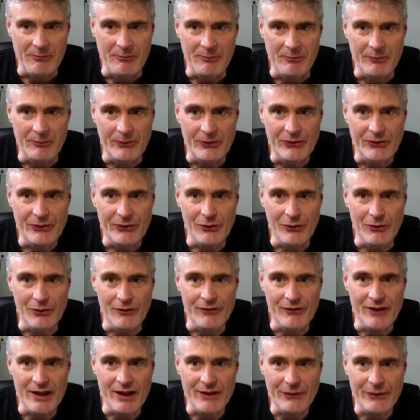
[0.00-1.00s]
So
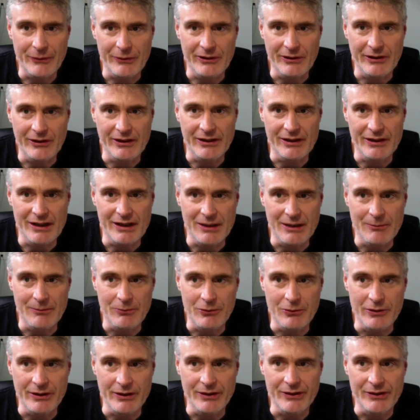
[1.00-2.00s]
if that's really a
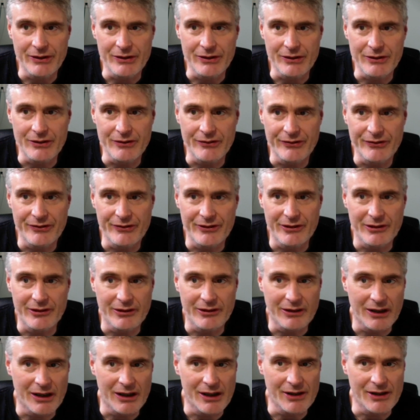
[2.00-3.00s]
9.2
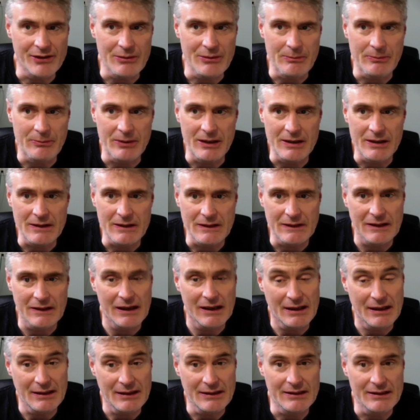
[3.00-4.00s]
for $100,
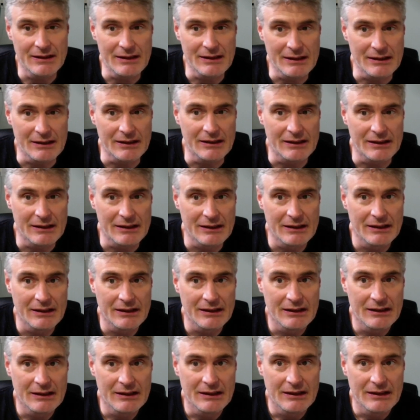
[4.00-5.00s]
I think
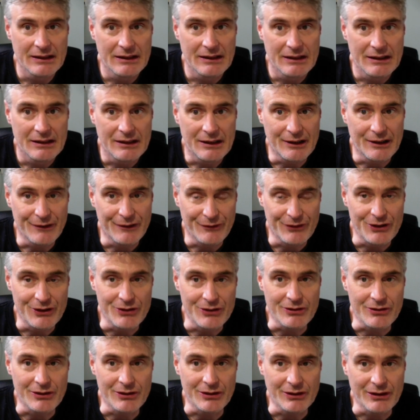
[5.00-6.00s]
if
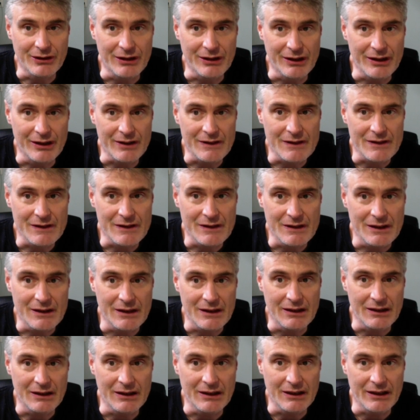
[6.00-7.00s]
you could get
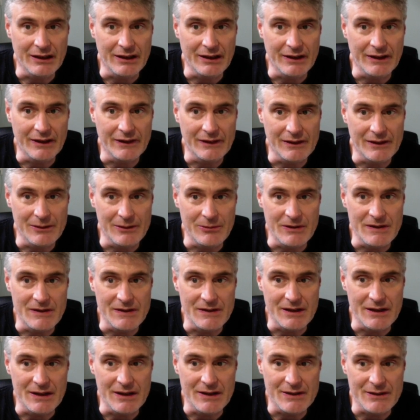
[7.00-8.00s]
a
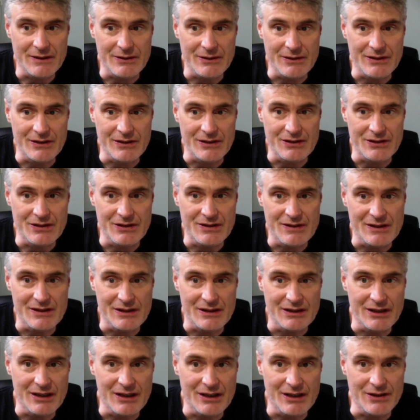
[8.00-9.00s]
CBCS or CGC
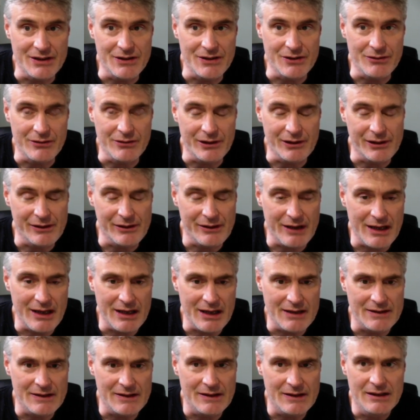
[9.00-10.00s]
9.2 out of
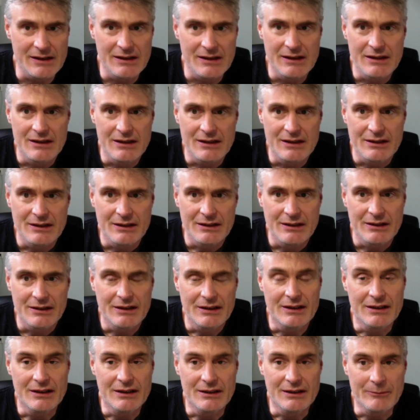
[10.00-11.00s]
that,
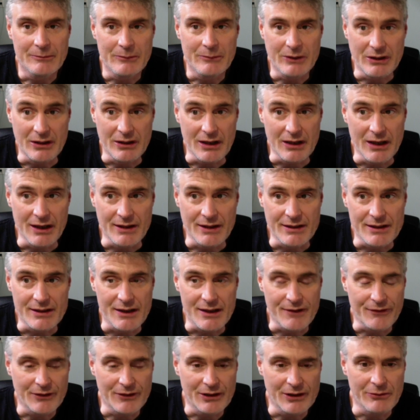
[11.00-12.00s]
yeah,
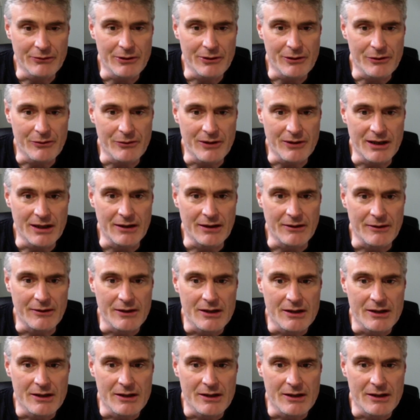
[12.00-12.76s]
definitely worthwhile.